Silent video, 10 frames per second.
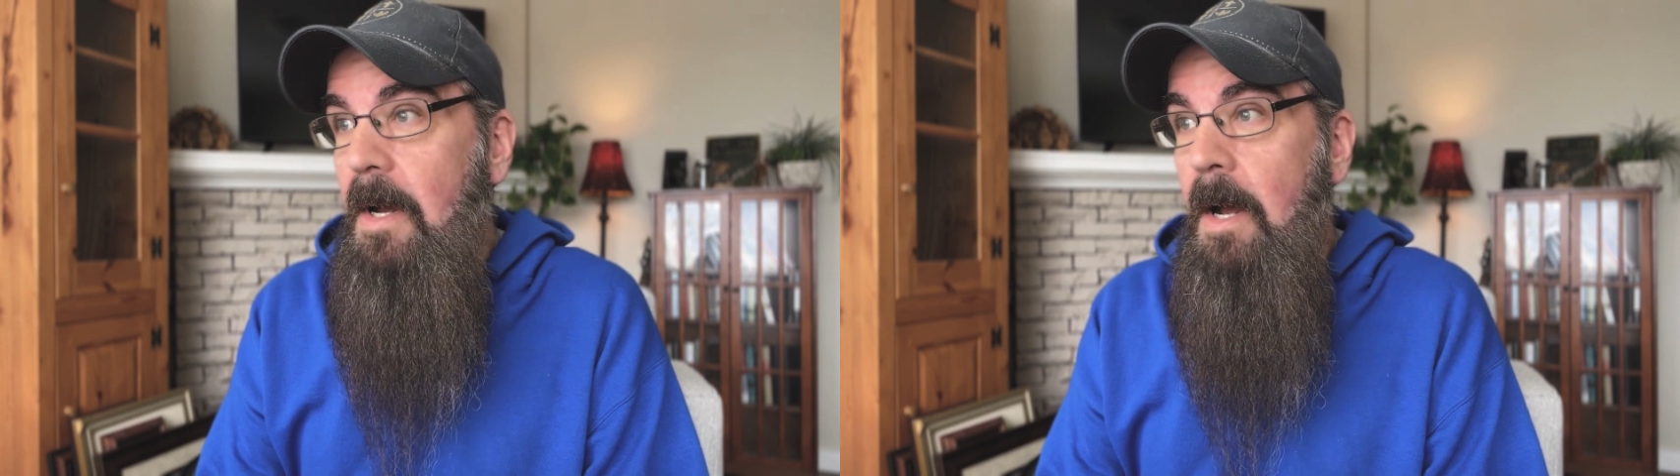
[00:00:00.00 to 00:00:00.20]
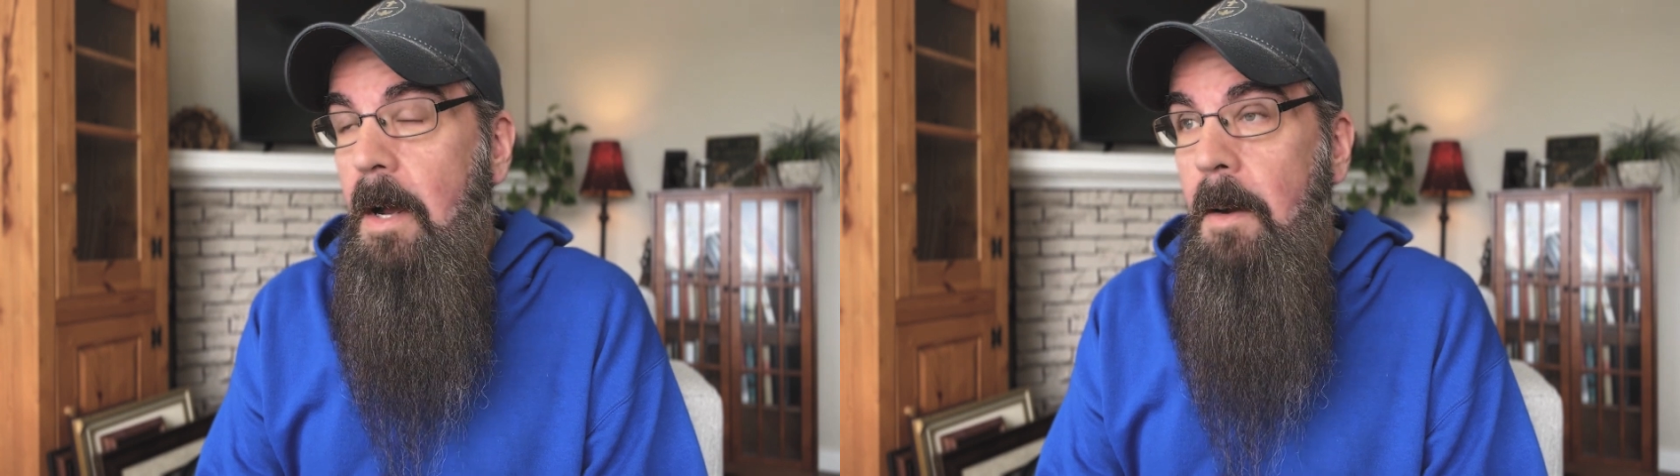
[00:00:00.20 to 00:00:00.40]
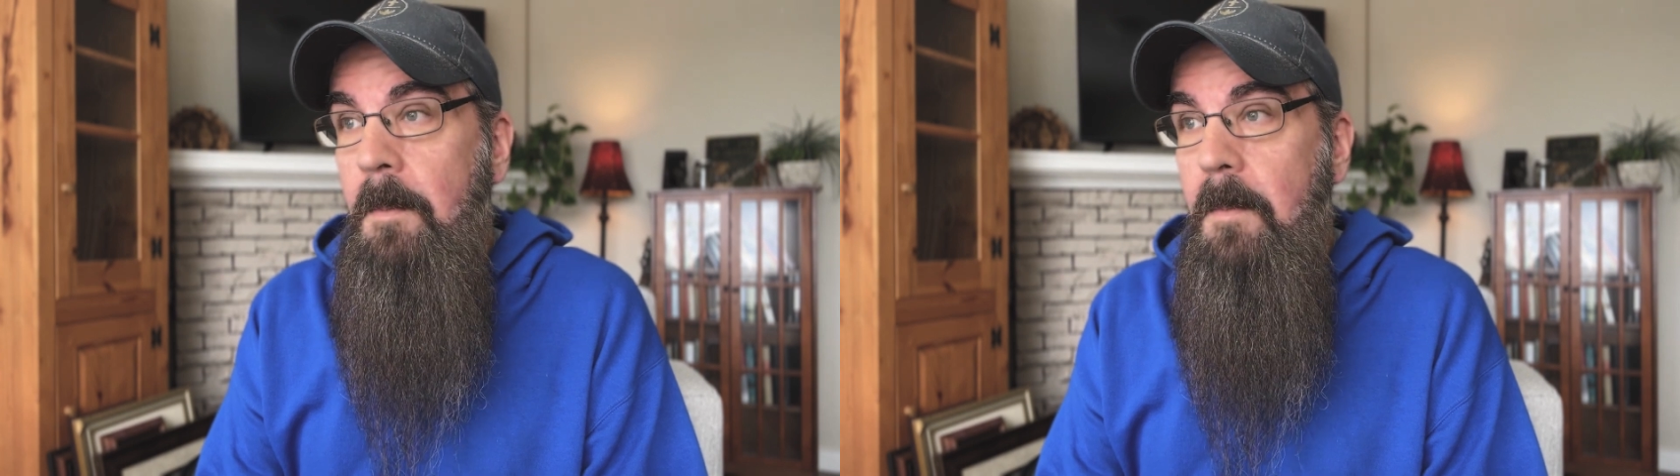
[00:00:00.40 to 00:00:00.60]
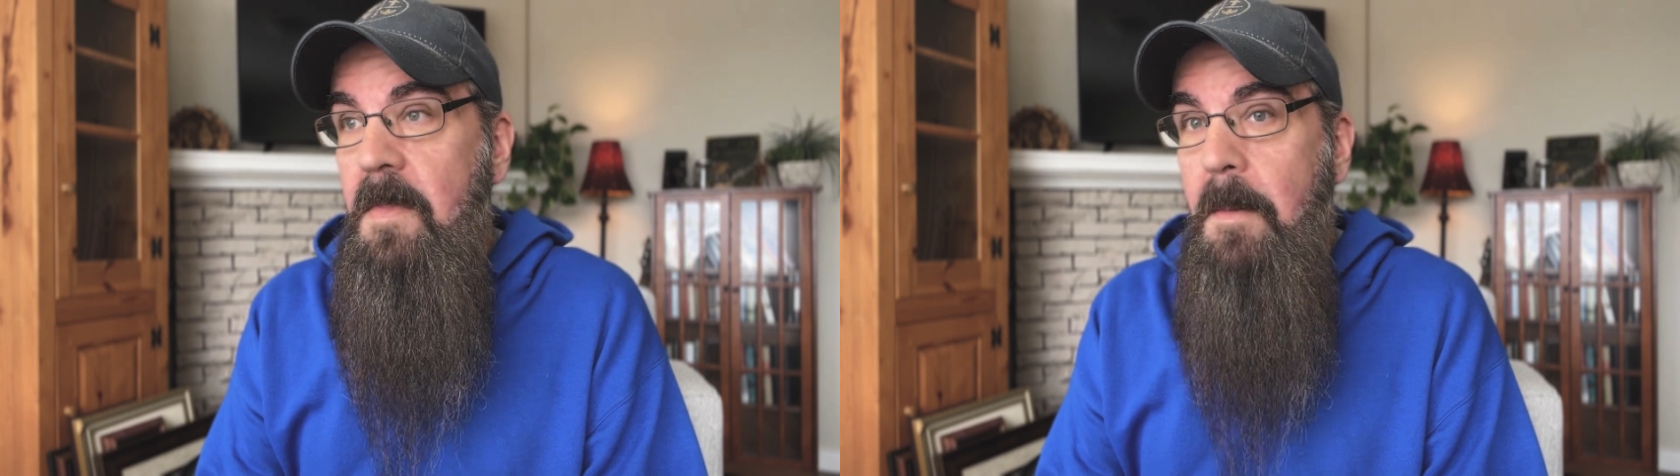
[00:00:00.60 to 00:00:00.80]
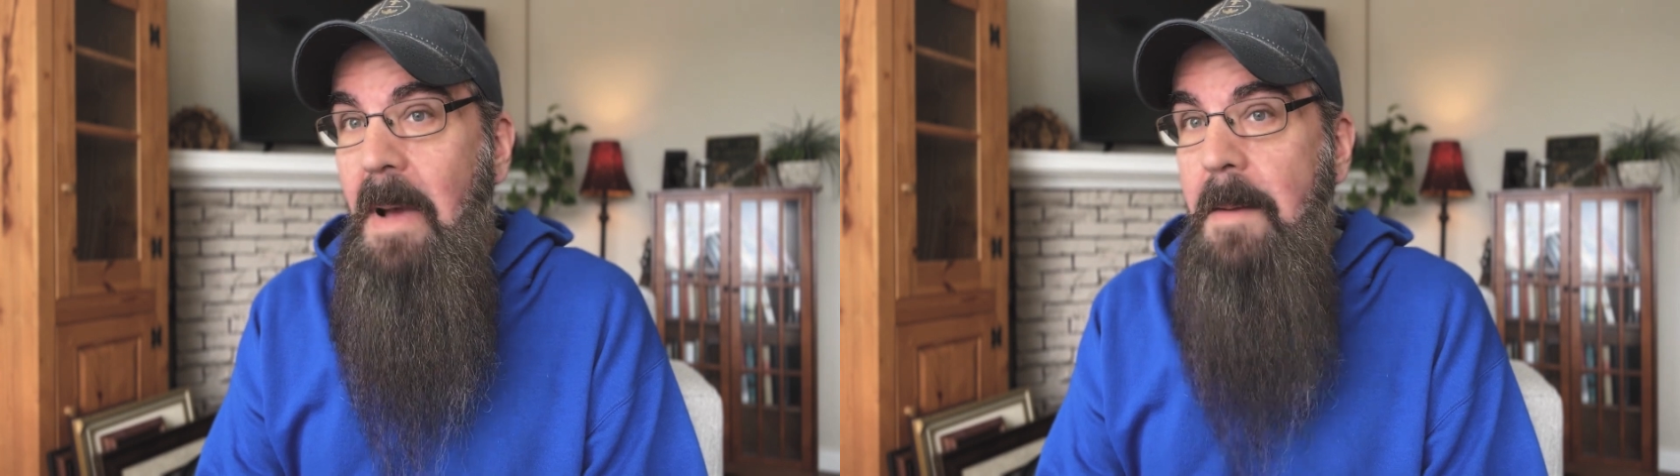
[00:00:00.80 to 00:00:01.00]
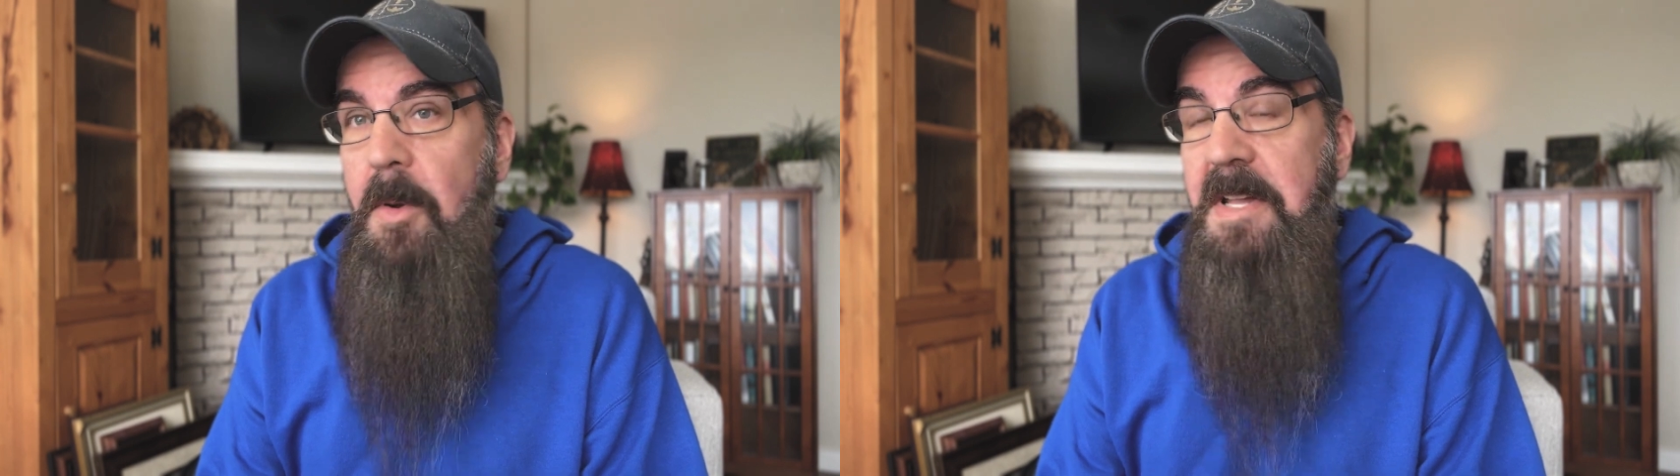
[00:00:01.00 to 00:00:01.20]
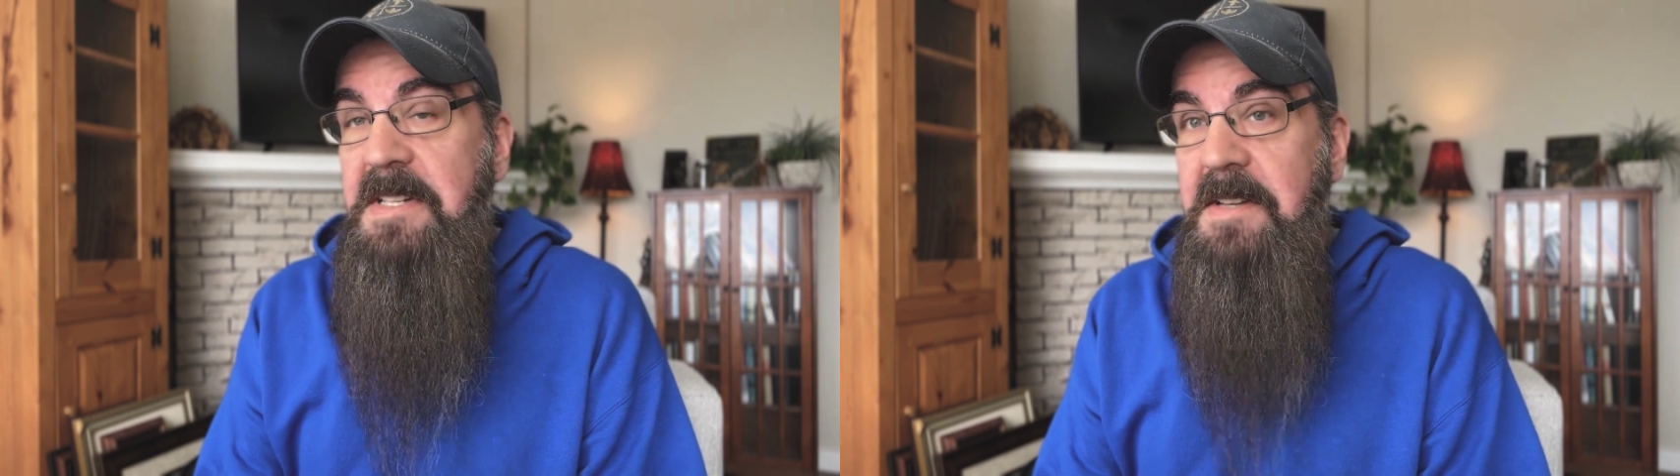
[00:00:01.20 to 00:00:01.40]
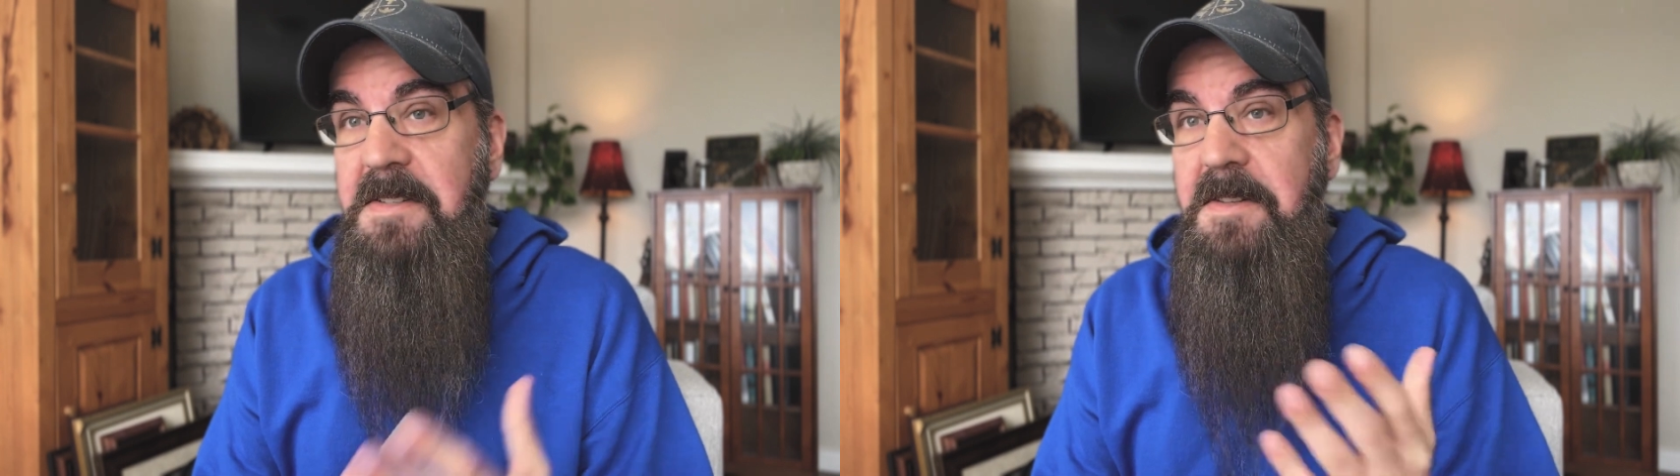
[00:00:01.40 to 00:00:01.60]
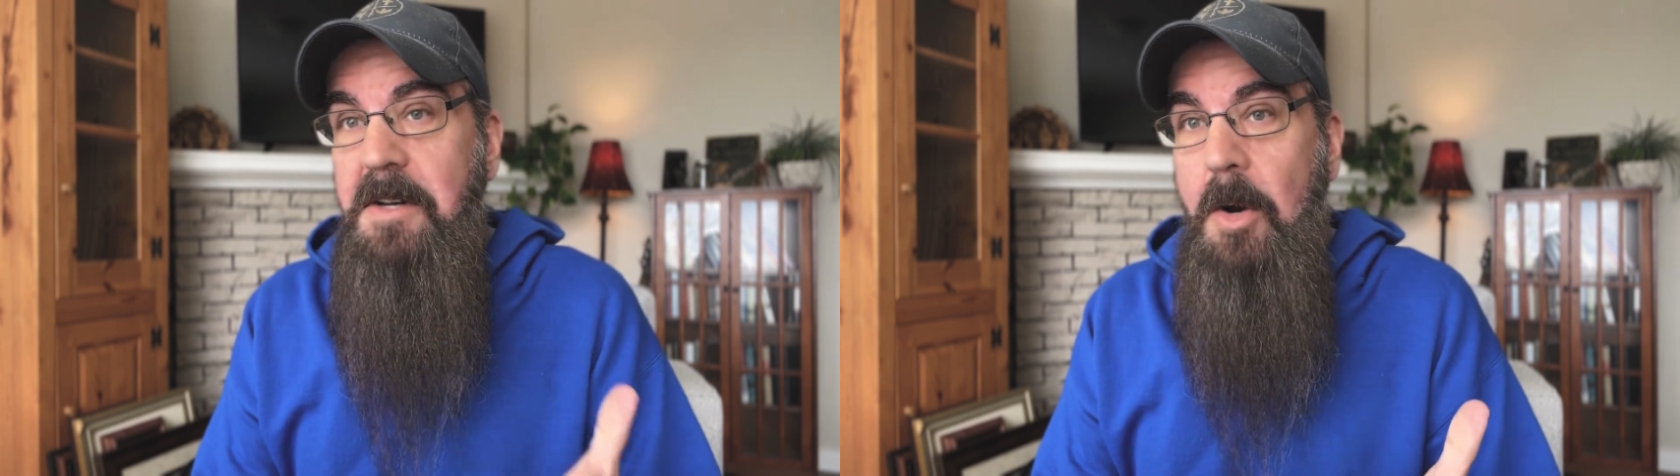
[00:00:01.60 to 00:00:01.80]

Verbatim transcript: the Bible, because he insisted